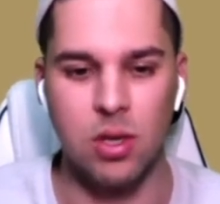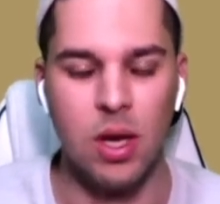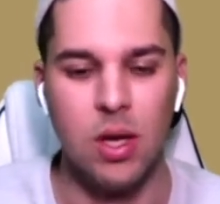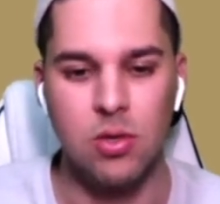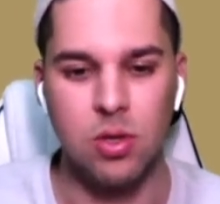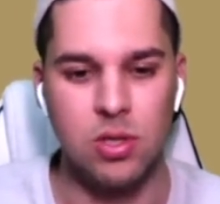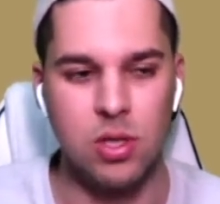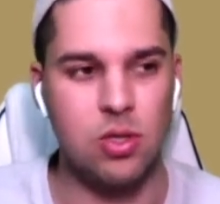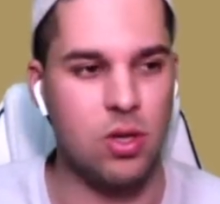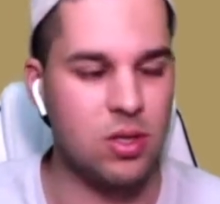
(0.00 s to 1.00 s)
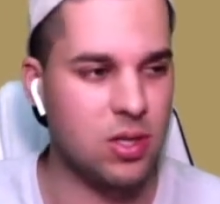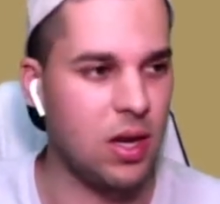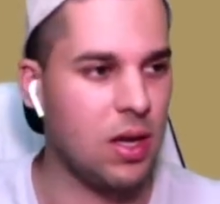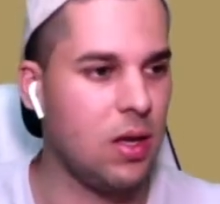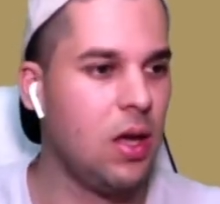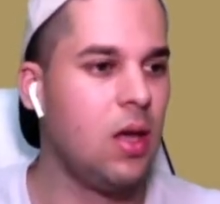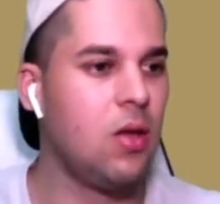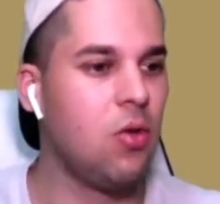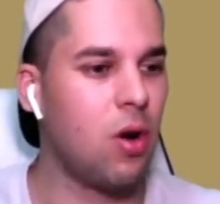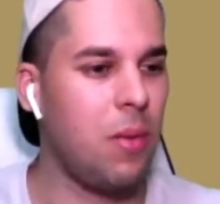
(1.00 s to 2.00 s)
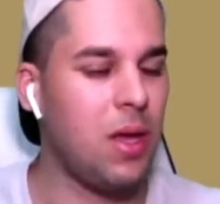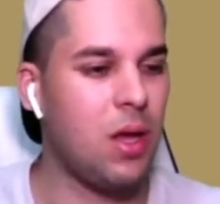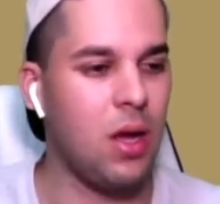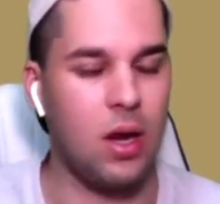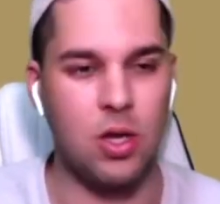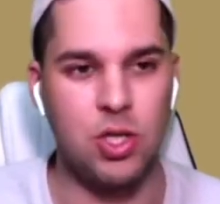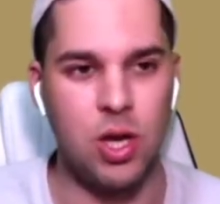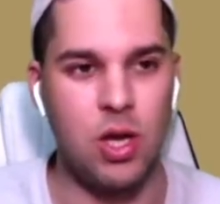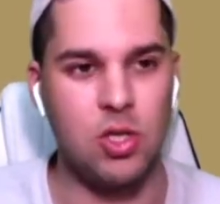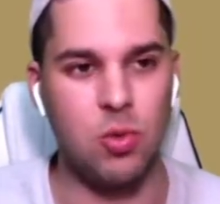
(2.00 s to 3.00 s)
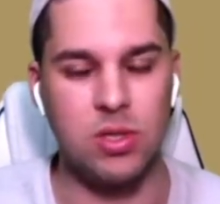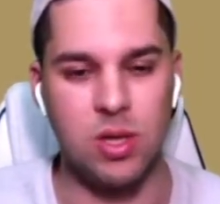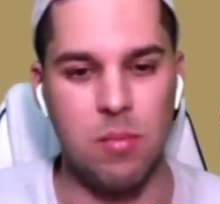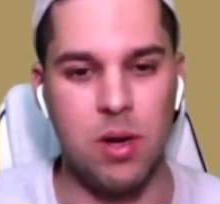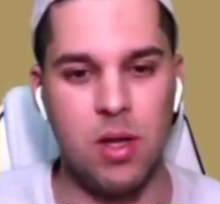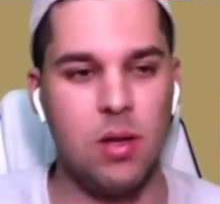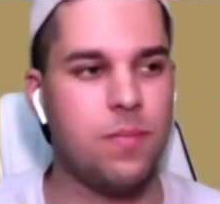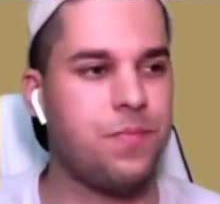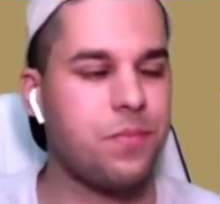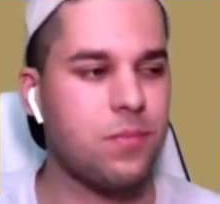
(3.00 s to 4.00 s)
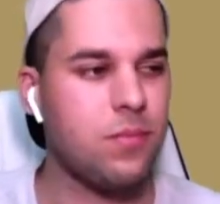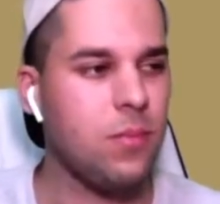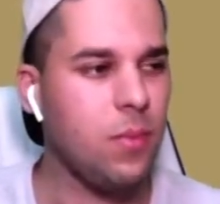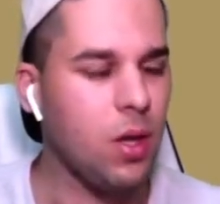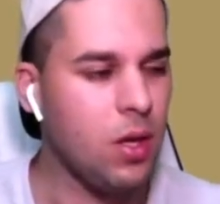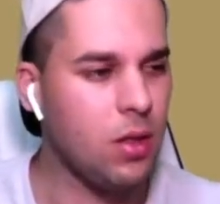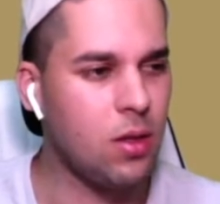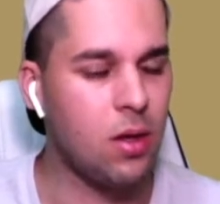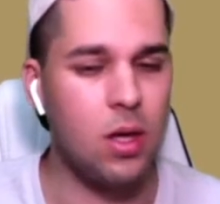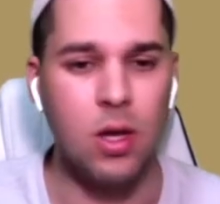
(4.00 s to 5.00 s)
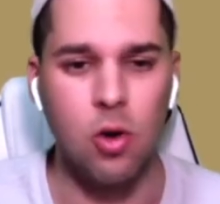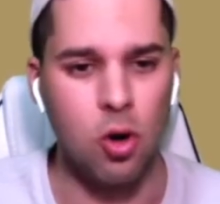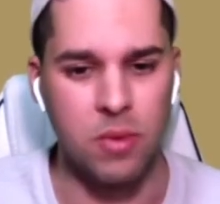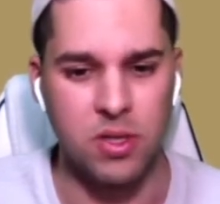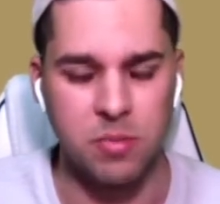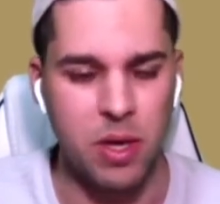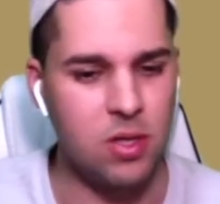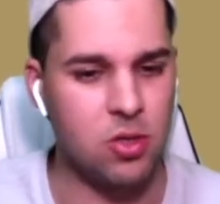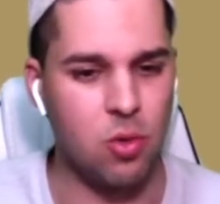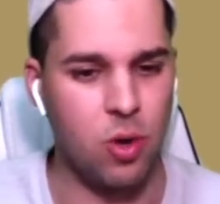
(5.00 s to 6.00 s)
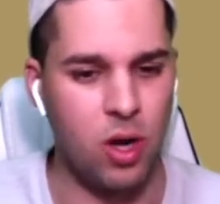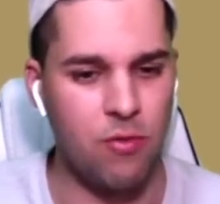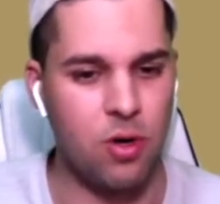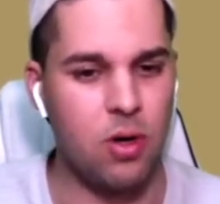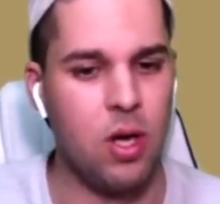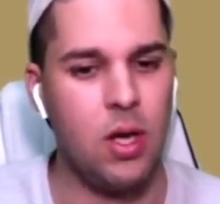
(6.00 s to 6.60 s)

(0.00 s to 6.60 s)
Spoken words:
So essentially it's like you are making an exchange with somebody in the e-commerce space or whatever.